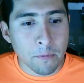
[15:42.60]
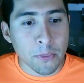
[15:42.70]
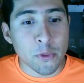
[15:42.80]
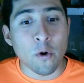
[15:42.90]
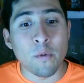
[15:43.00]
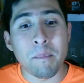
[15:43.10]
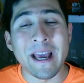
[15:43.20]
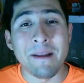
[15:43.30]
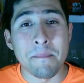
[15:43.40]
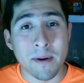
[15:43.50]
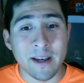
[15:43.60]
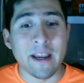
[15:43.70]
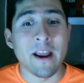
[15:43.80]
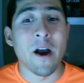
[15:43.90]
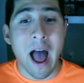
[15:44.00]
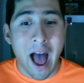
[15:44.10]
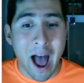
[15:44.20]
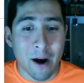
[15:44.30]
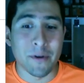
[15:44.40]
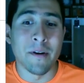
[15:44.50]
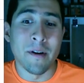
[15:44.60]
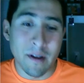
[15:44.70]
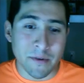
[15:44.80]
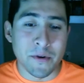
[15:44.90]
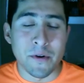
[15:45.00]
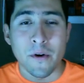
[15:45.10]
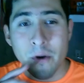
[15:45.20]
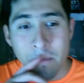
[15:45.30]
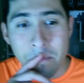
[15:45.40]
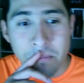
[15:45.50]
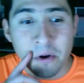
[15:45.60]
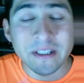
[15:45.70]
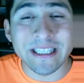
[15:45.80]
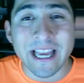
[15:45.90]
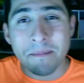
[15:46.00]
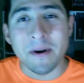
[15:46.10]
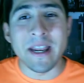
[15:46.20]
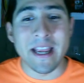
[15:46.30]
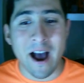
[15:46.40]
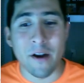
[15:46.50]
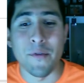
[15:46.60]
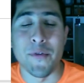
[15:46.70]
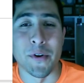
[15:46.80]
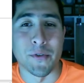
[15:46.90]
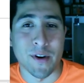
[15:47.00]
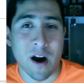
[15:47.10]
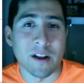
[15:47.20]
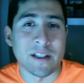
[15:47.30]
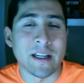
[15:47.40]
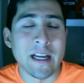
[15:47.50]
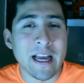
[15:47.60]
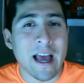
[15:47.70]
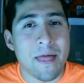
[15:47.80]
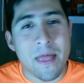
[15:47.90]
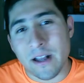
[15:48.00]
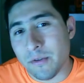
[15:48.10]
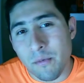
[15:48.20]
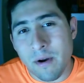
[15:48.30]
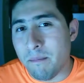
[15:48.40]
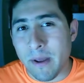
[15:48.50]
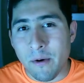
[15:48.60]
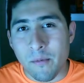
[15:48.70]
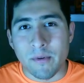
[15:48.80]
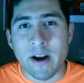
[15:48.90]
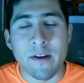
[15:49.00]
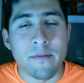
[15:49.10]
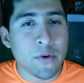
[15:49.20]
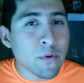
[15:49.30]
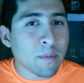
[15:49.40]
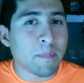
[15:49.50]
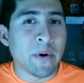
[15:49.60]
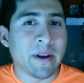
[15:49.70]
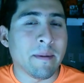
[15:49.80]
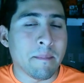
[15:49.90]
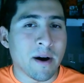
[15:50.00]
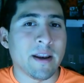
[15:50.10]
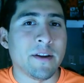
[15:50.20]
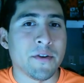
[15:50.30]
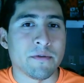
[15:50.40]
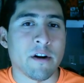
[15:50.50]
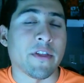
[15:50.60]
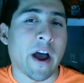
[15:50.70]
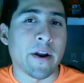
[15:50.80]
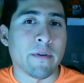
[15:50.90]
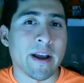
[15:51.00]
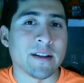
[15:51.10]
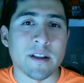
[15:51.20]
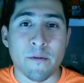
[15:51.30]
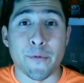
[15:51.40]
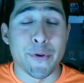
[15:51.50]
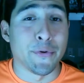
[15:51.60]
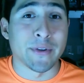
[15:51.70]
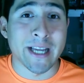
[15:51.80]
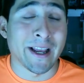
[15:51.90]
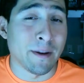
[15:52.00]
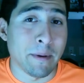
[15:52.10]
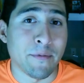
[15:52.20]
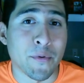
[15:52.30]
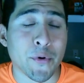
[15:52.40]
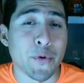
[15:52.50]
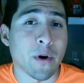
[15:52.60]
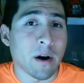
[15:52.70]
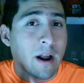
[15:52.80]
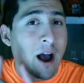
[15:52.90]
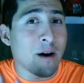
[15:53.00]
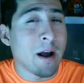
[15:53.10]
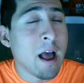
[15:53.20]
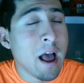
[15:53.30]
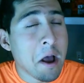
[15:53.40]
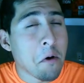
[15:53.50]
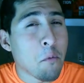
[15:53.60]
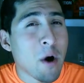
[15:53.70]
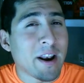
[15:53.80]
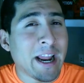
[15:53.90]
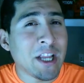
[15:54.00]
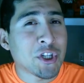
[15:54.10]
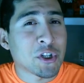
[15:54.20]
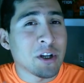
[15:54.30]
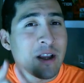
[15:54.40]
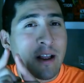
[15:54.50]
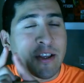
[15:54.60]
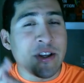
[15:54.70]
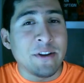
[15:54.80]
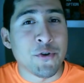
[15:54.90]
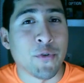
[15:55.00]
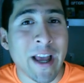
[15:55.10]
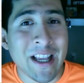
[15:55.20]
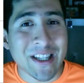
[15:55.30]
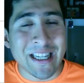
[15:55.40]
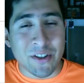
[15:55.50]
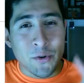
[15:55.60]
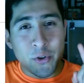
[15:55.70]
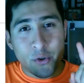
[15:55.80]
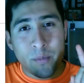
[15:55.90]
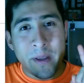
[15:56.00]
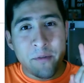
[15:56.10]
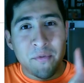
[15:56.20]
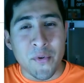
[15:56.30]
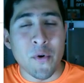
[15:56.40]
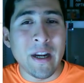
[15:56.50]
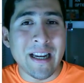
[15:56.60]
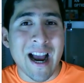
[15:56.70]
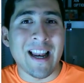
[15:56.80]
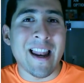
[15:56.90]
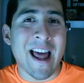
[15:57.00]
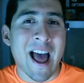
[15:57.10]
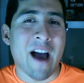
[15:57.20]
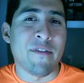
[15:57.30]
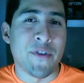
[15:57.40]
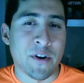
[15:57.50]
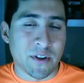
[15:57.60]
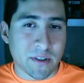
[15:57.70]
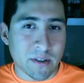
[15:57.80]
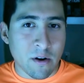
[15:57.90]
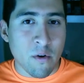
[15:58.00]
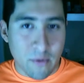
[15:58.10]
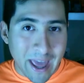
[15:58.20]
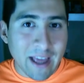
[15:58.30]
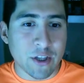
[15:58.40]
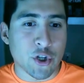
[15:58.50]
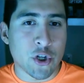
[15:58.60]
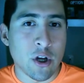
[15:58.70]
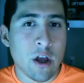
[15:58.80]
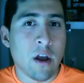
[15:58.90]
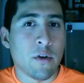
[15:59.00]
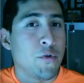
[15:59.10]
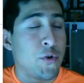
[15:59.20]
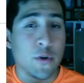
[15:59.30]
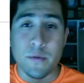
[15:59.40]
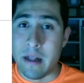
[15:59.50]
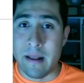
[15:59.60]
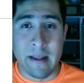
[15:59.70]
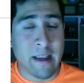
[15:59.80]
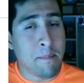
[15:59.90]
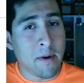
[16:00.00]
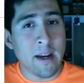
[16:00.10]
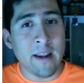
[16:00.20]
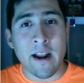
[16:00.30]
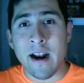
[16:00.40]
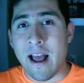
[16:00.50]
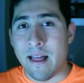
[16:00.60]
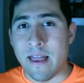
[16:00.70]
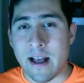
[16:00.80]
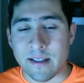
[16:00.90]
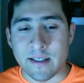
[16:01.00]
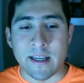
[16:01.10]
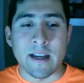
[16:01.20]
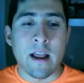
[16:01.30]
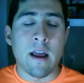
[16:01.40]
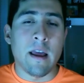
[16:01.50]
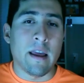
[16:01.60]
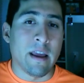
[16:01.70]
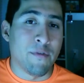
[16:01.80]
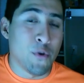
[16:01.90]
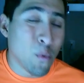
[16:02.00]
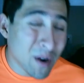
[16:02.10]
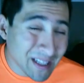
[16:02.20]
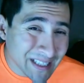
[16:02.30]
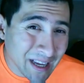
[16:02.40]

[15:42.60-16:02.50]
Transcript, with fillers: don't pay money out you know don't don't take money out of your roth and that's one big one right if you're putting money in your roth ira it's not for you to take it before you are how what age your age is going to be 49 and a half years of age you leave money there and that's it if you want to take